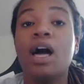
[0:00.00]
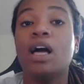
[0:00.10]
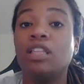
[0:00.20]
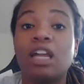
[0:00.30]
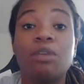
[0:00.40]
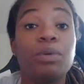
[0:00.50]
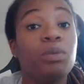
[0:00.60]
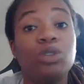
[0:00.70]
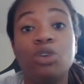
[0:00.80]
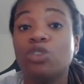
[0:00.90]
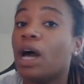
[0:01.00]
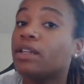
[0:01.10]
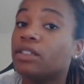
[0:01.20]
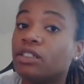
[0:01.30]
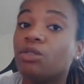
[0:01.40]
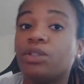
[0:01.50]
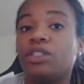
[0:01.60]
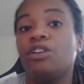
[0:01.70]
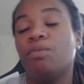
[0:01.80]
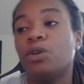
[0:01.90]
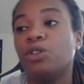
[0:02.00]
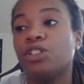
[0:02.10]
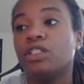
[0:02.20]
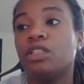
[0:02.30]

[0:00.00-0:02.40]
A lot of people don't know how to deal with the emotions,